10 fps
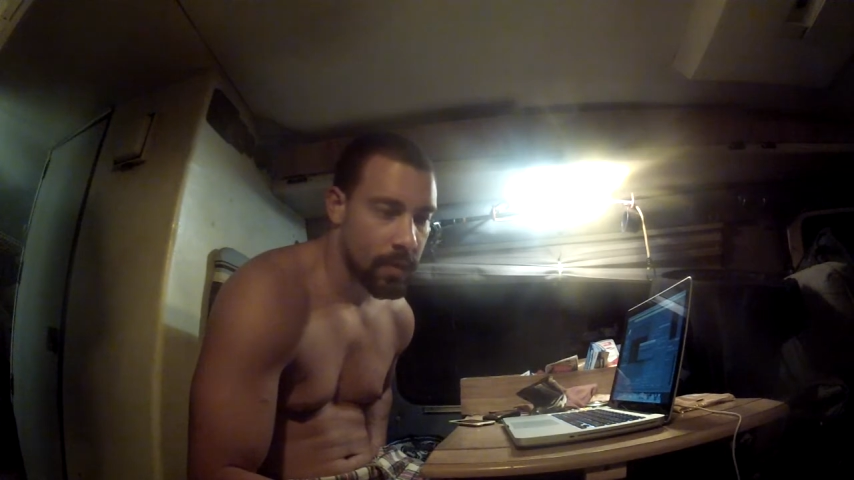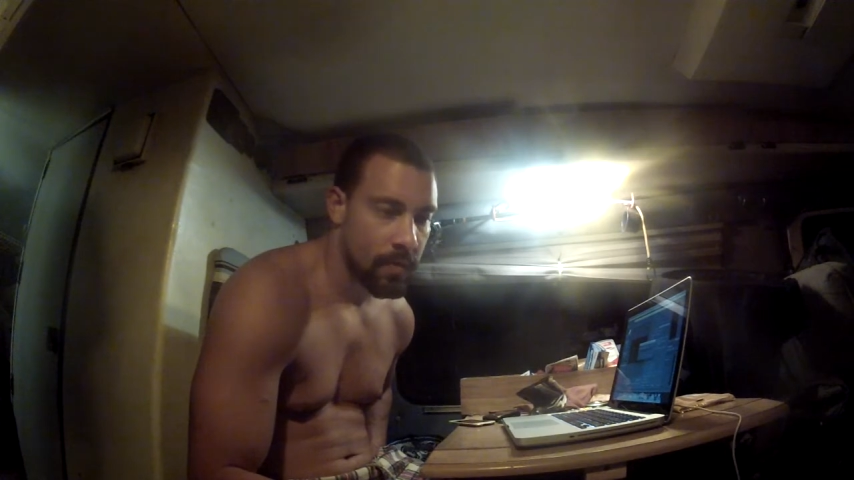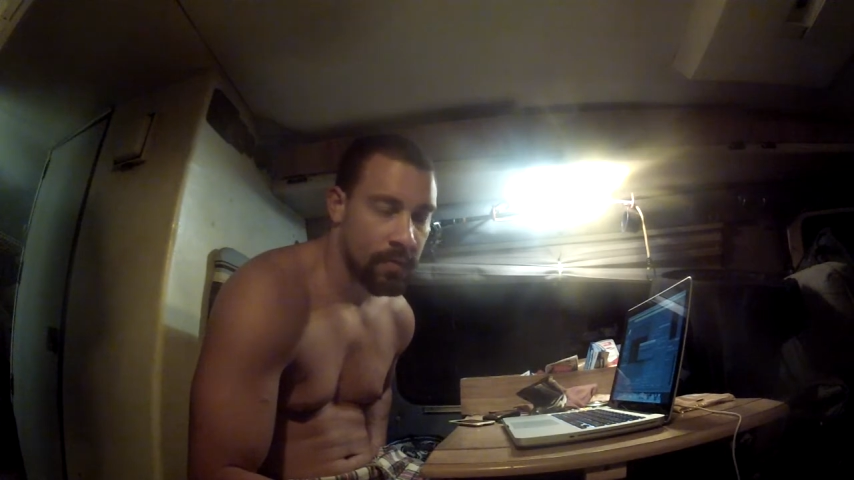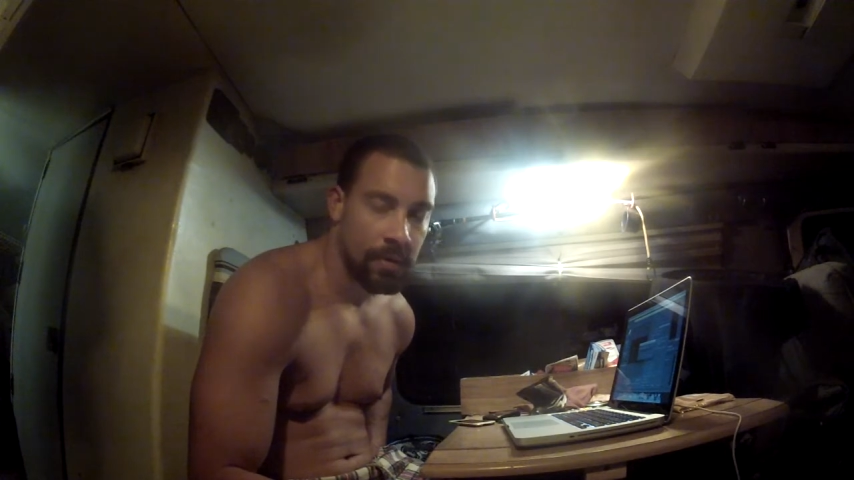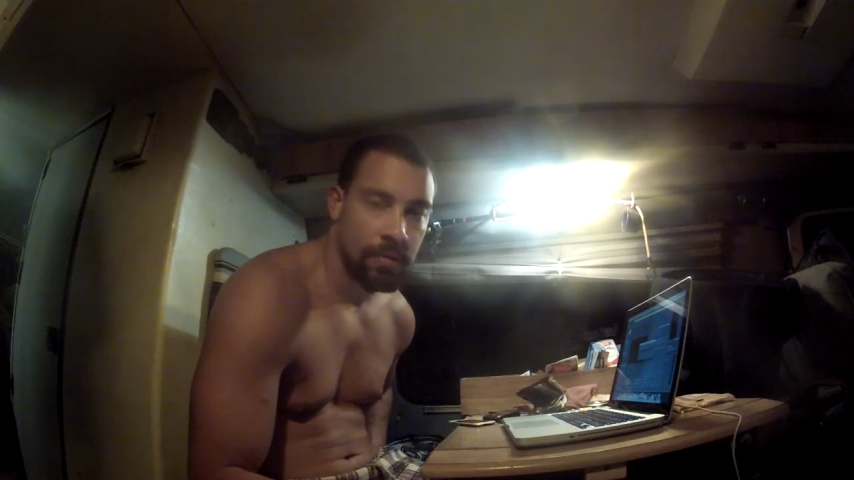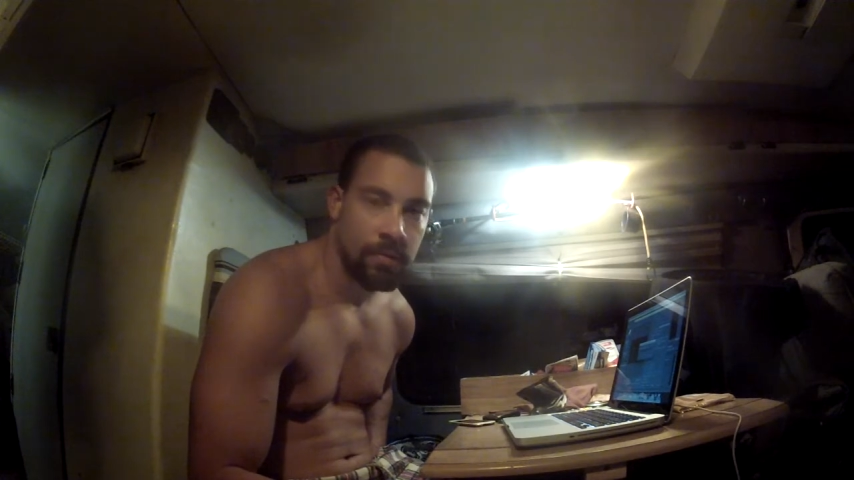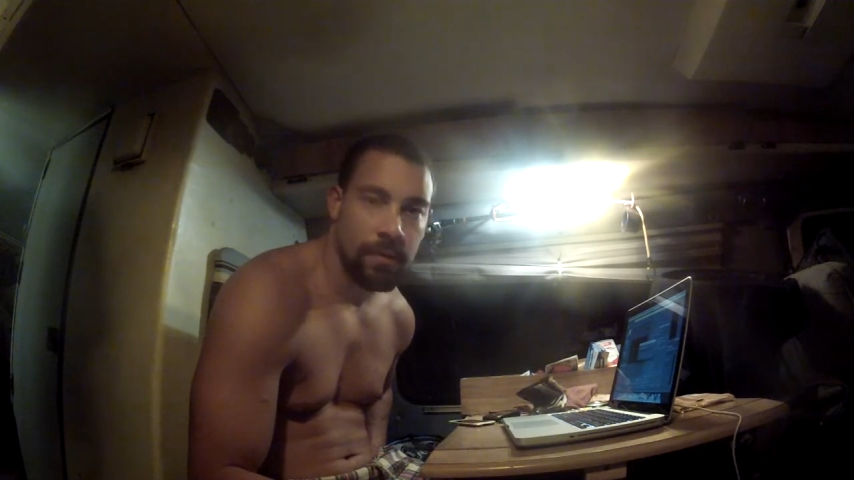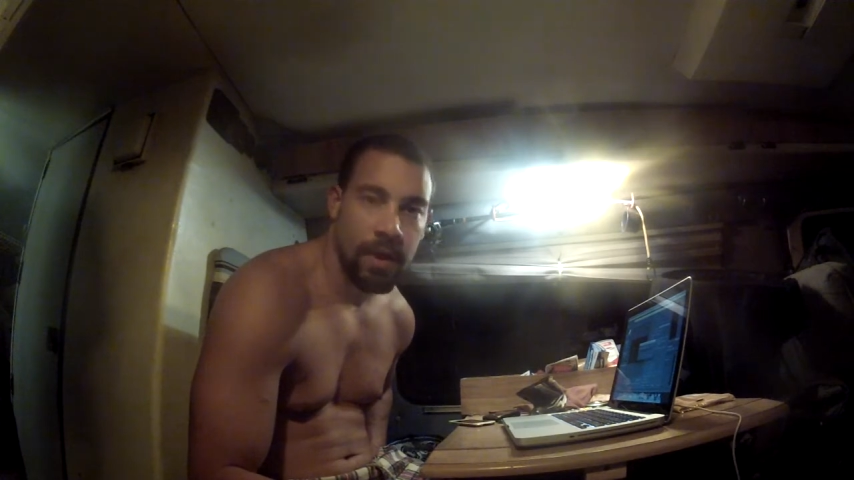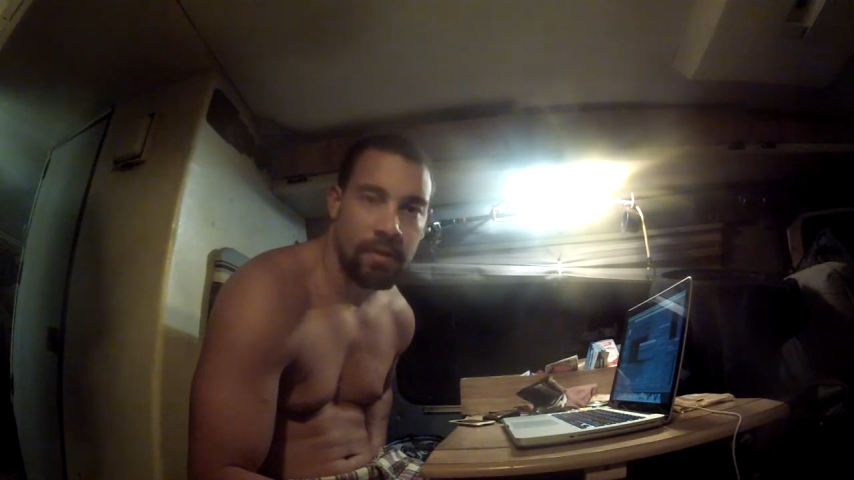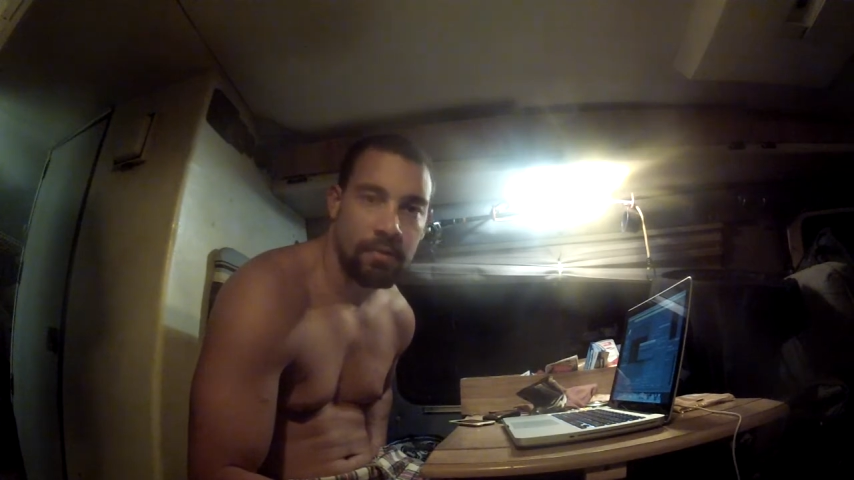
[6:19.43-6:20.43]
Hopefully,
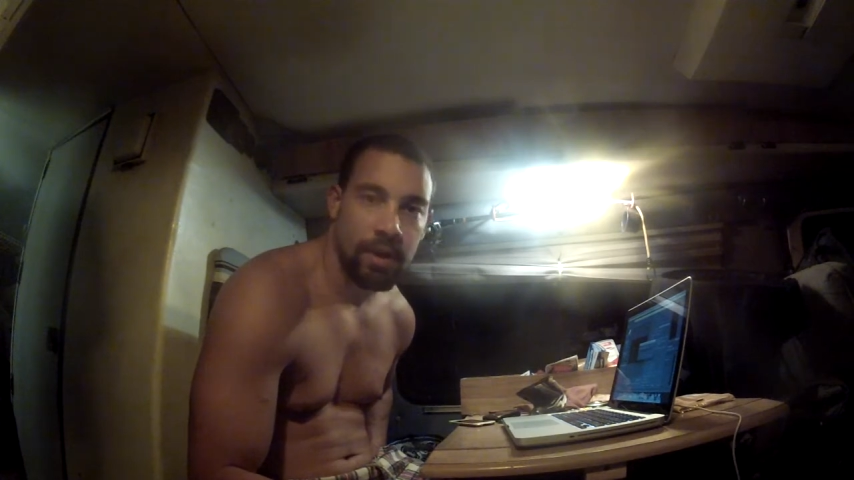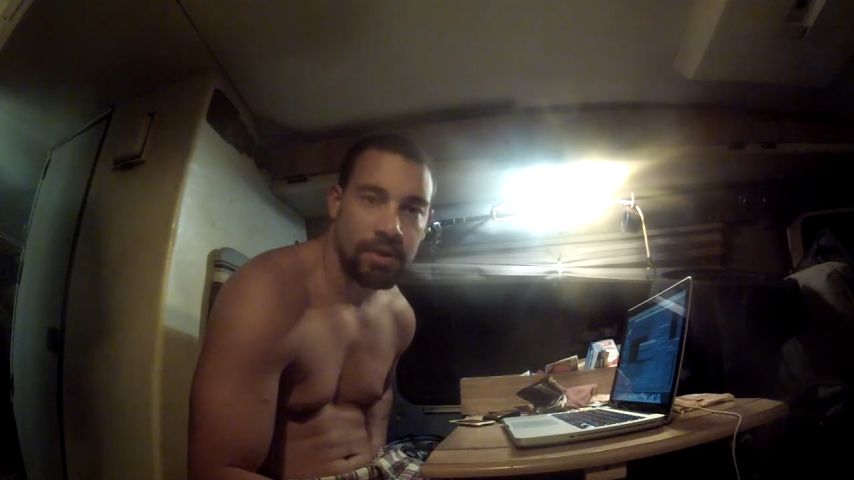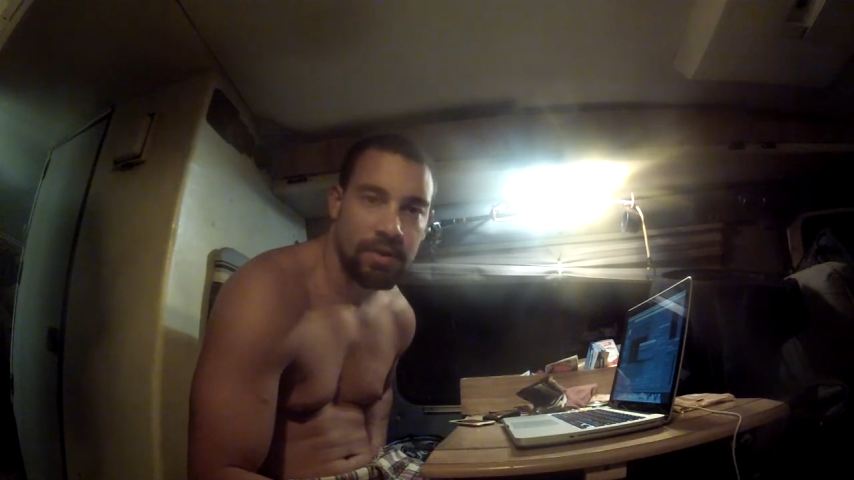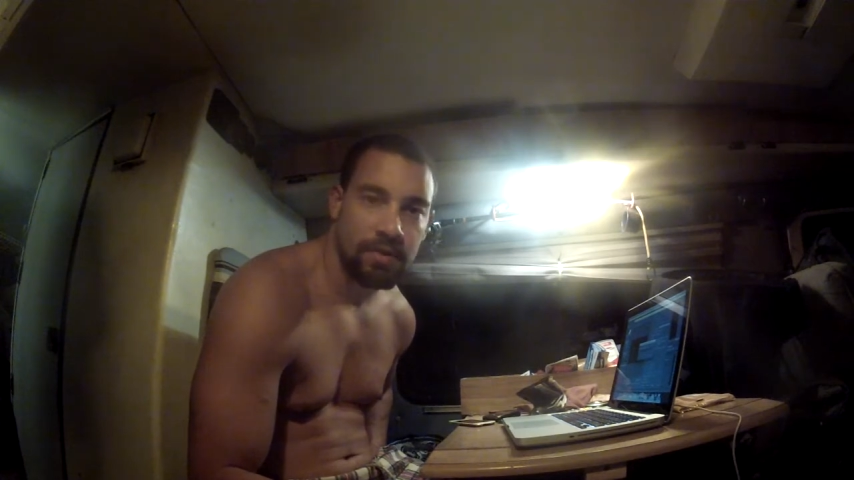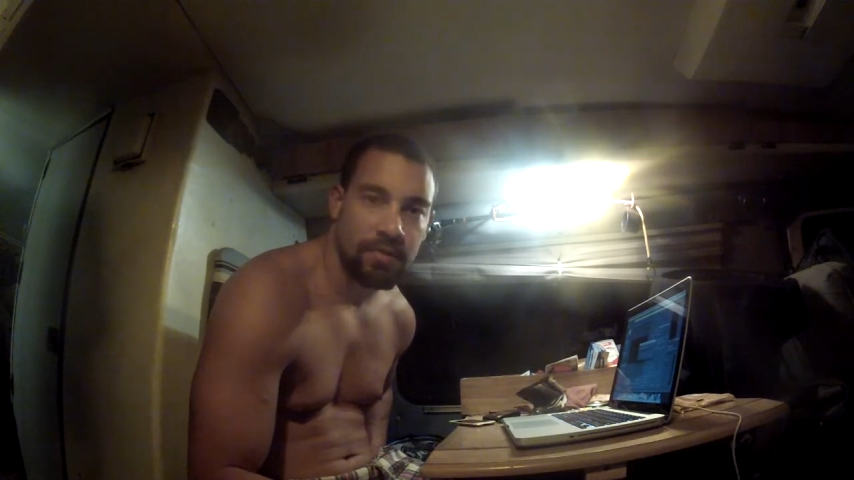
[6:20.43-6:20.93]
if you guys are watching this,